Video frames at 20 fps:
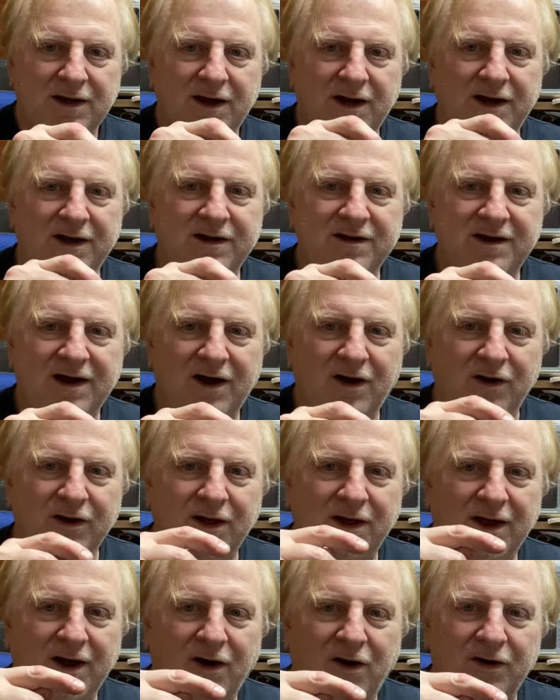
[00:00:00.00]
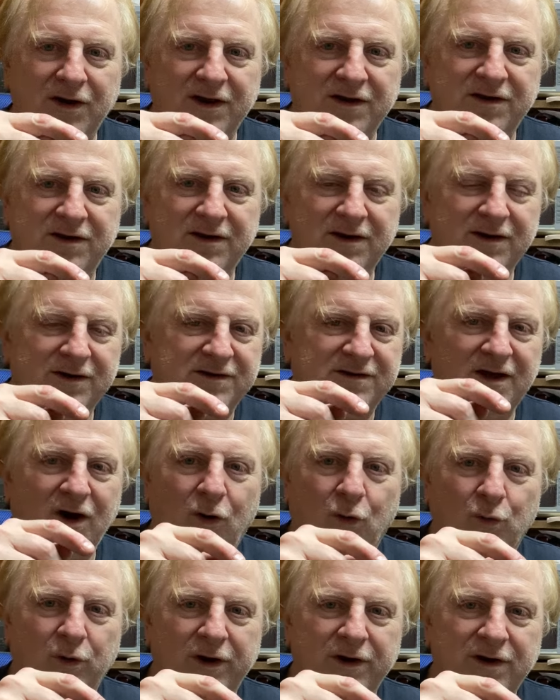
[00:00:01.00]
and on a
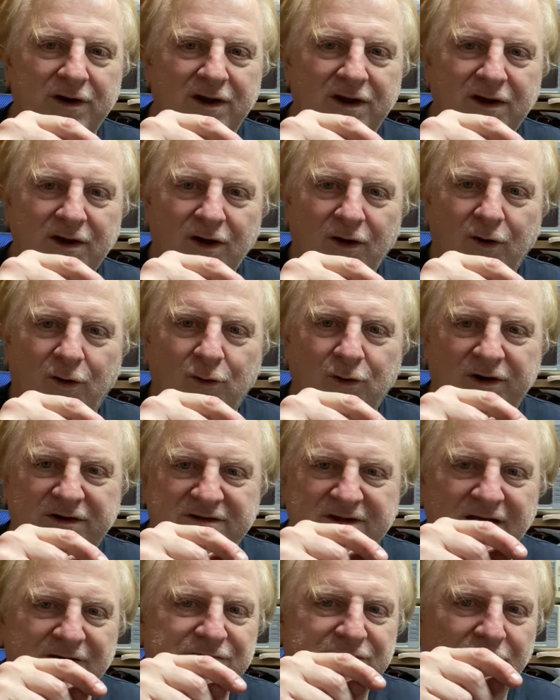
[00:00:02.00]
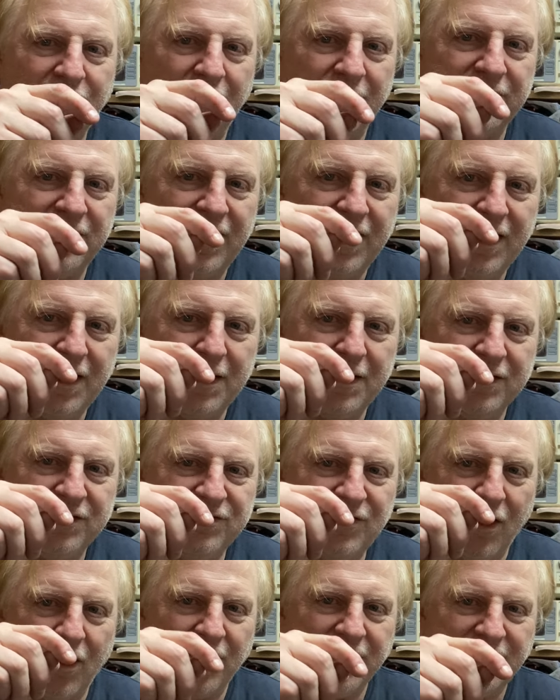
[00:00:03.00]
Delrin or a Teflon
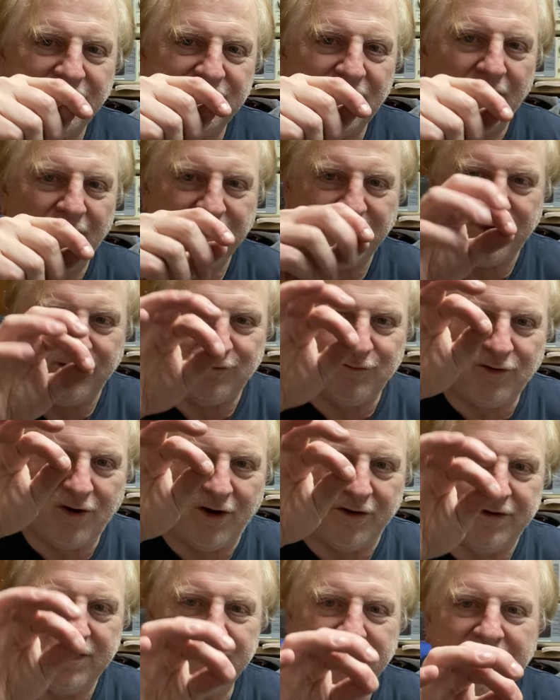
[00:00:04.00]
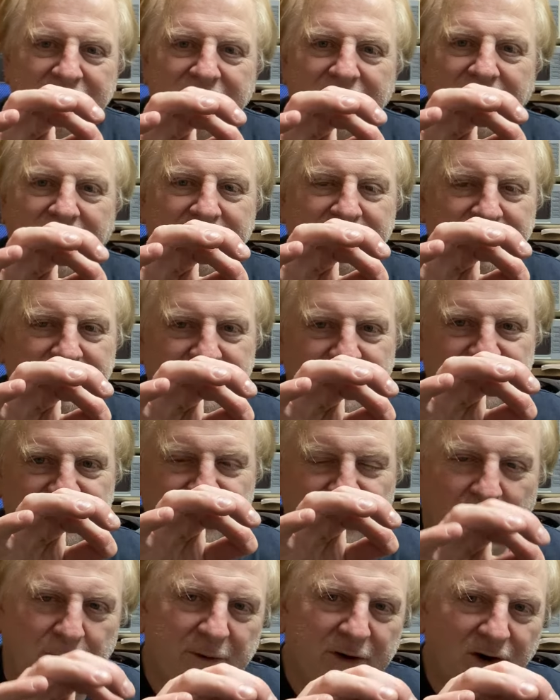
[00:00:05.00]
tiny rod, and you got to
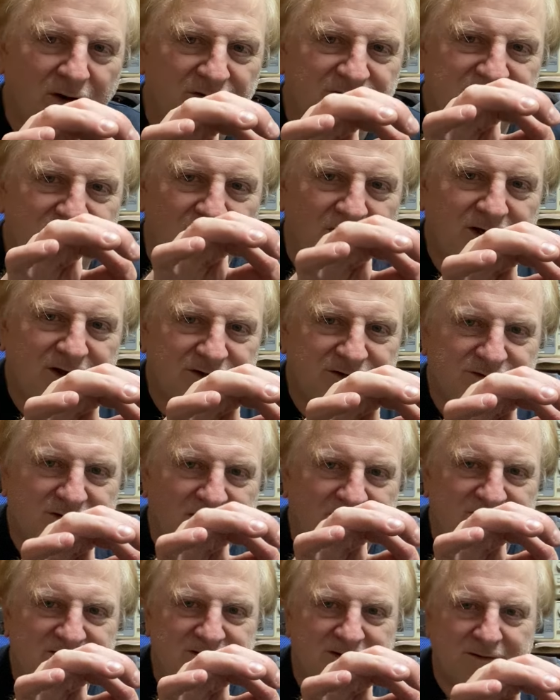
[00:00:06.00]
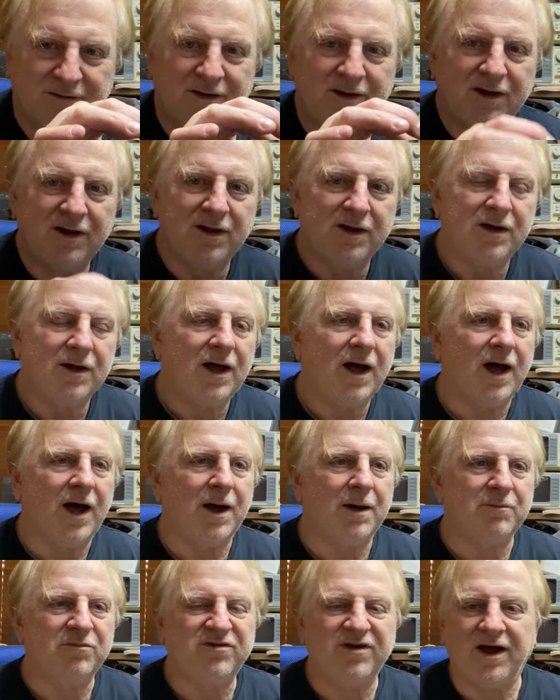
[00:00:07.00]
drop it on circuit tracks to
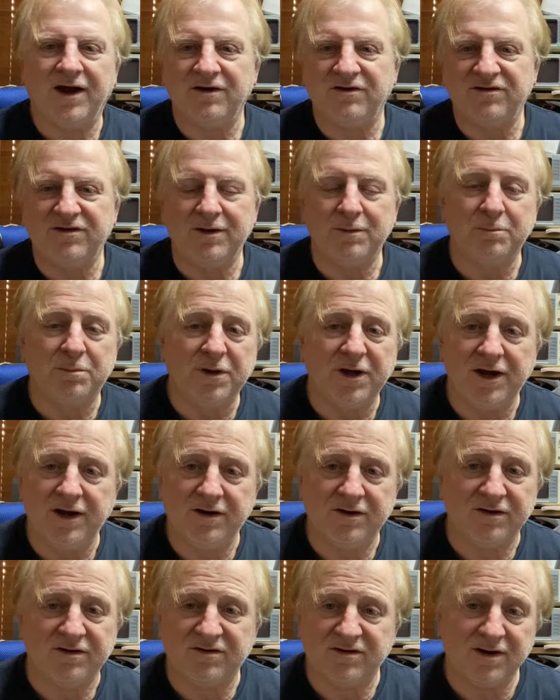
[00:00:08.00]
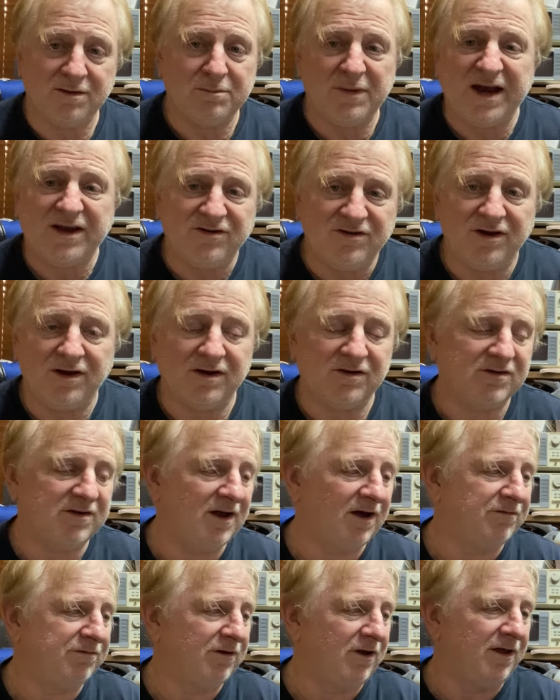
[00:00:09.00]
change the impedance and matching and
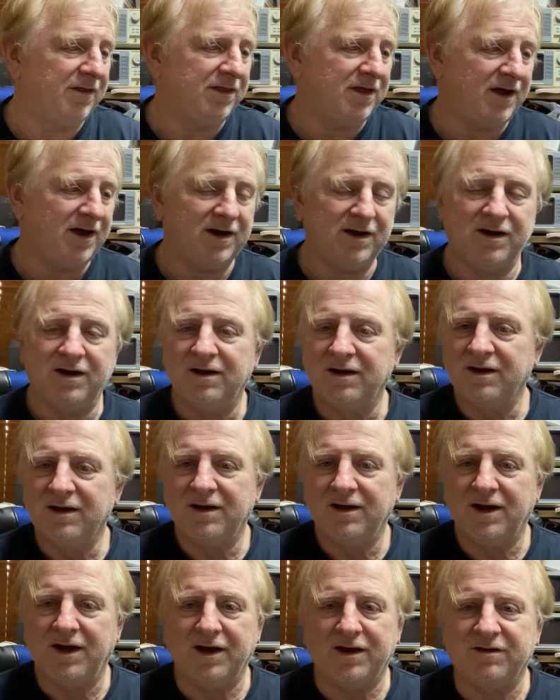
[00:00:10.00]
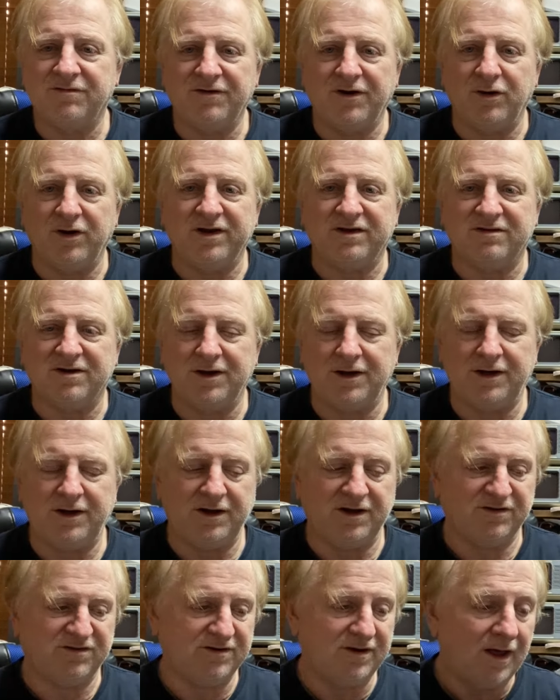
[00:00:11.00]
stuff like that. It's very
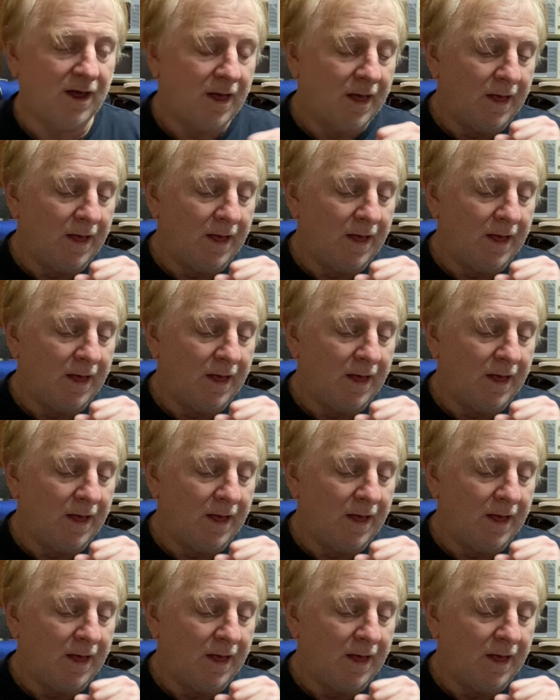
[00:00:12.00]
tedious.